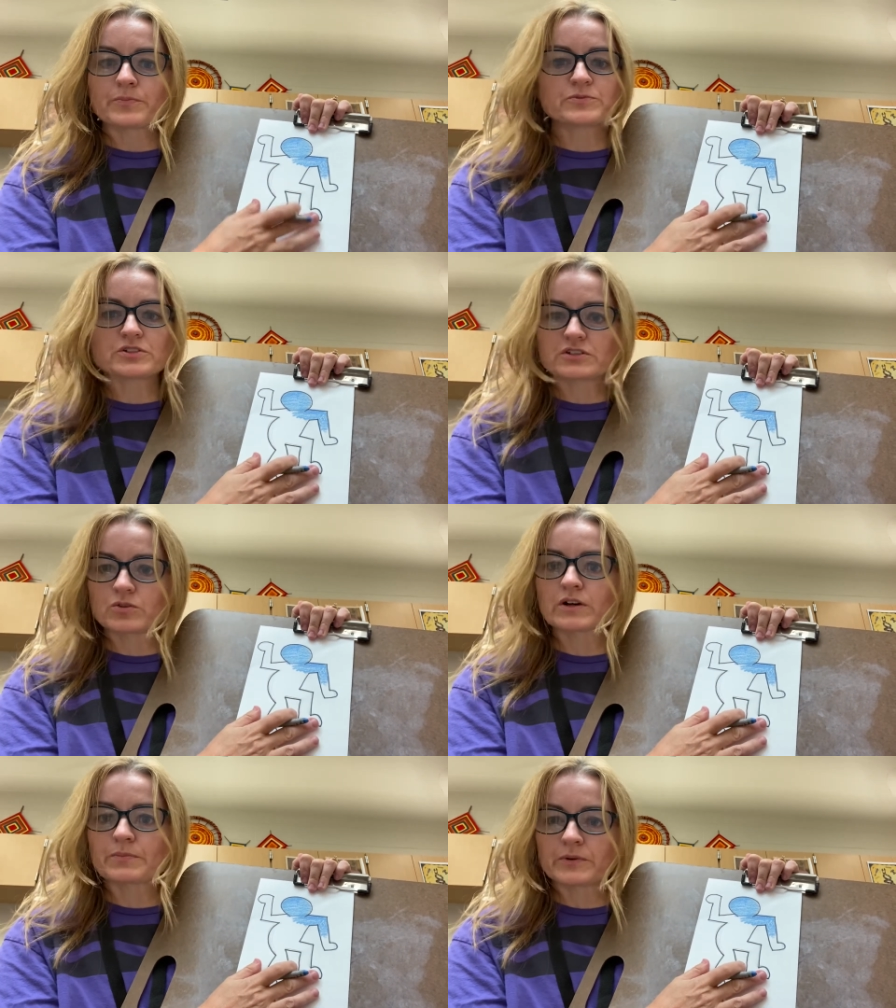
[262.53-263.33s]
just a
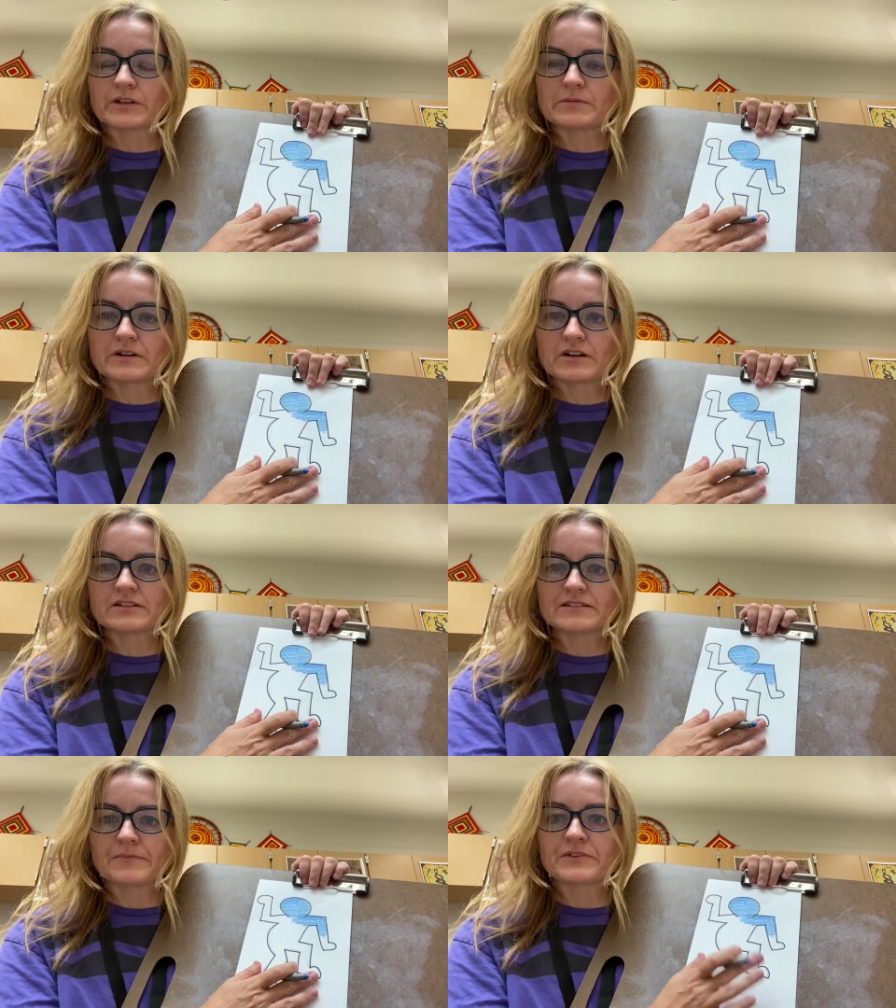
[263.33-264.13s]
quick preliminary,
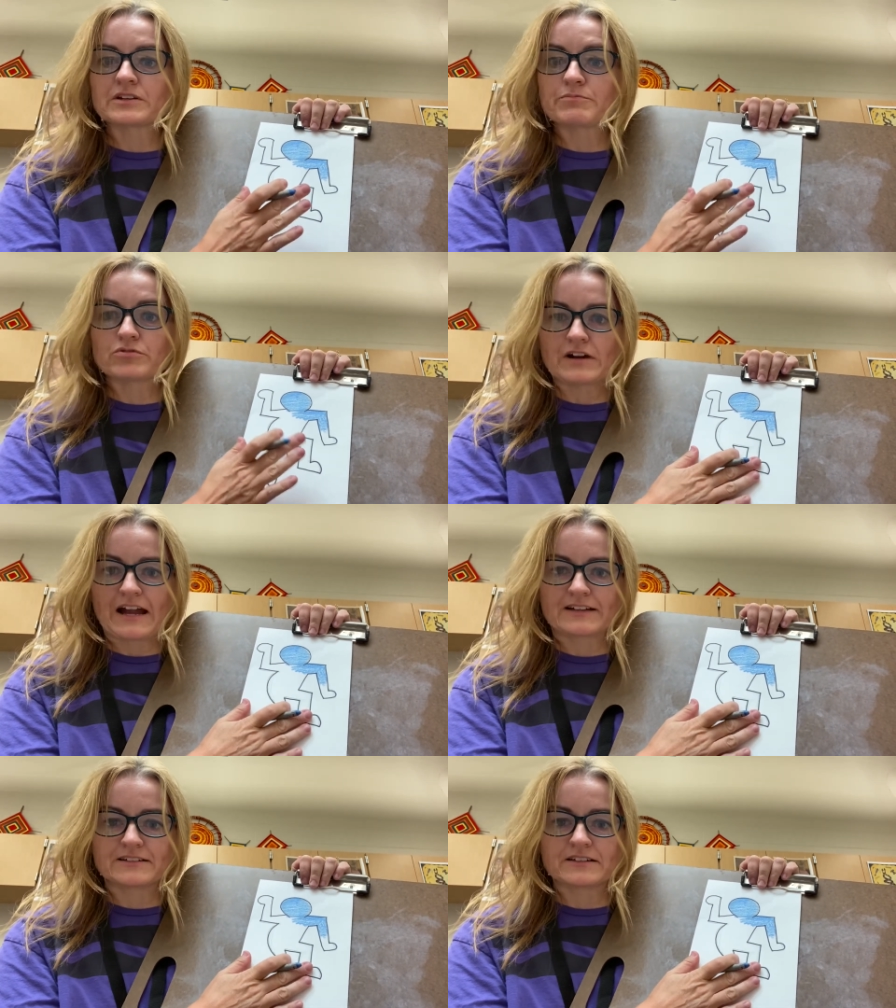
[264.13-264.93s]
something to
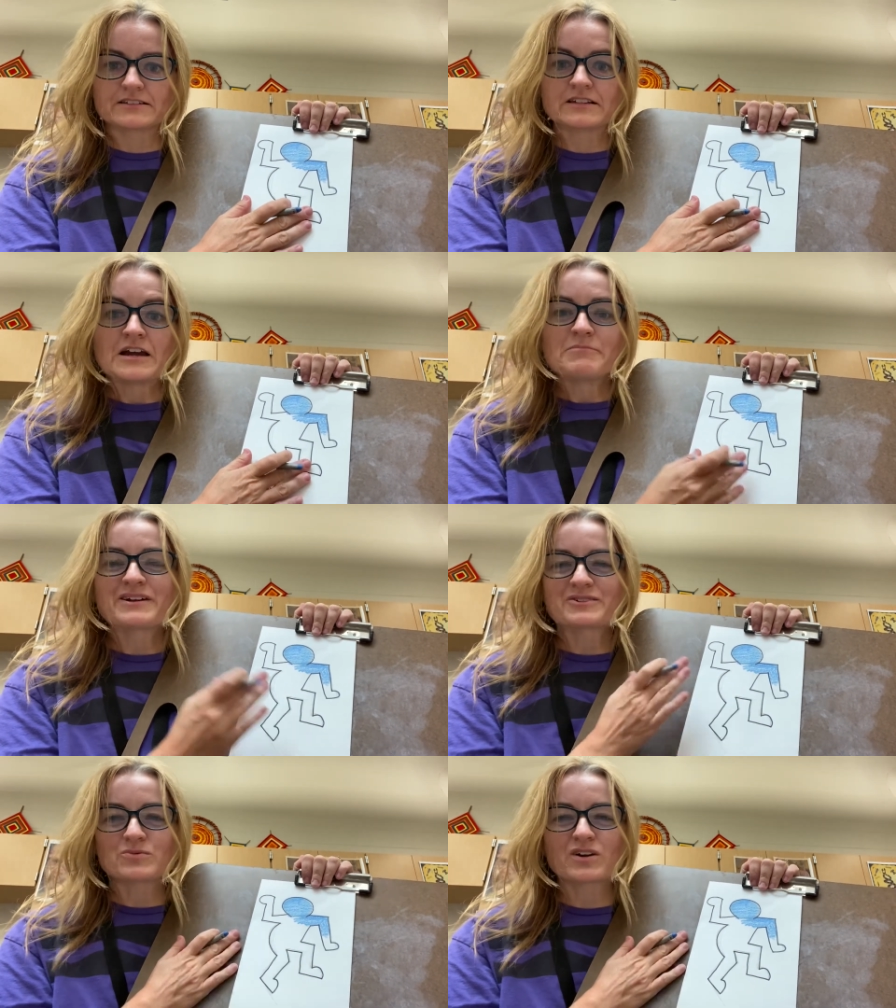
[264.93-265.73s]
practice,
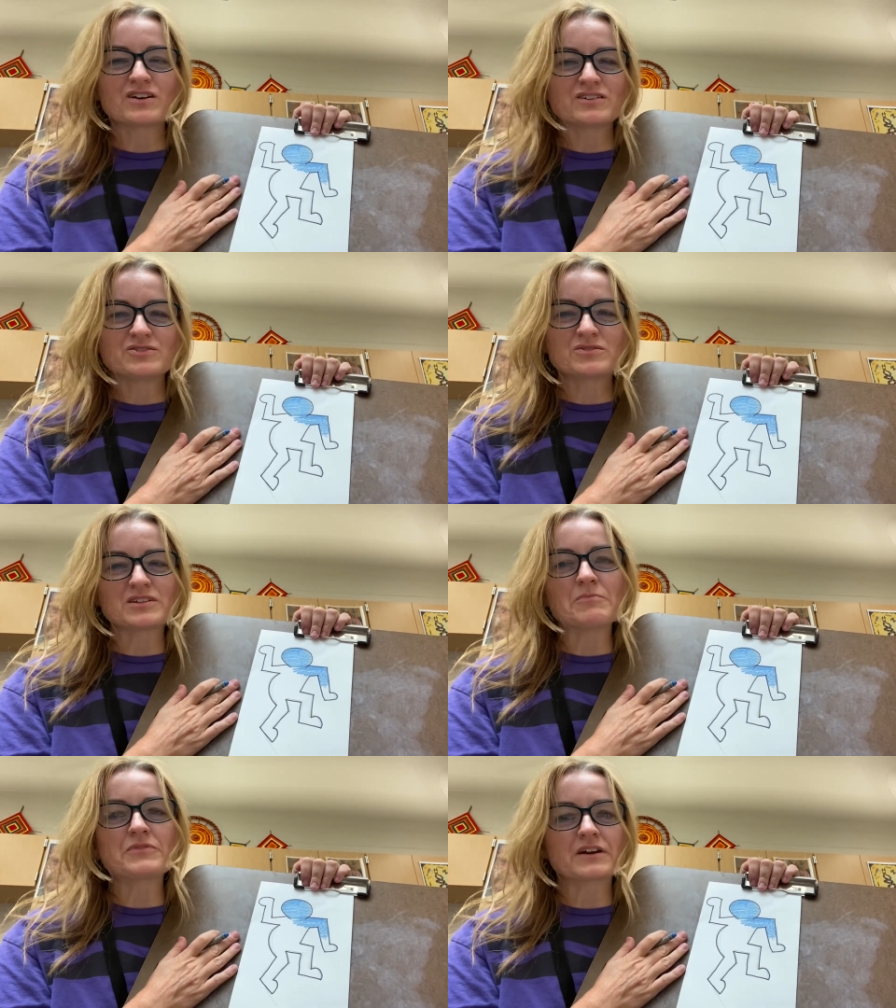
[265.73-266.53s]
because we're going to do
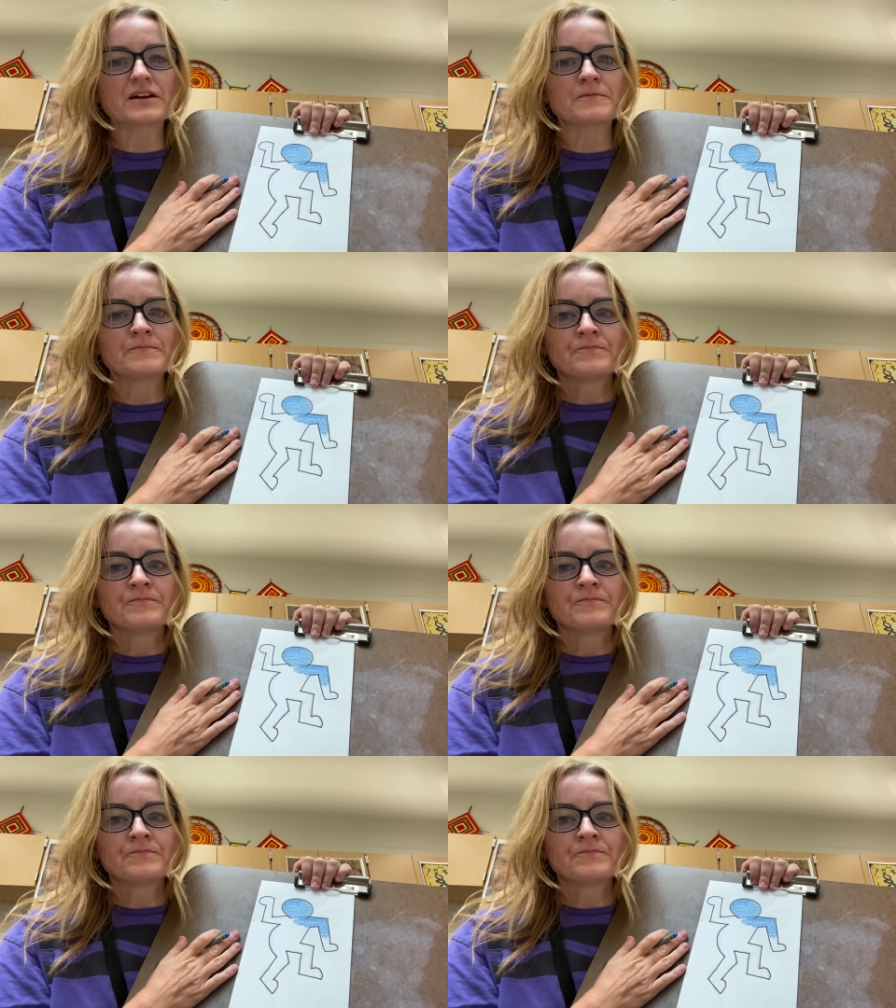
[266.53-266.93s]
something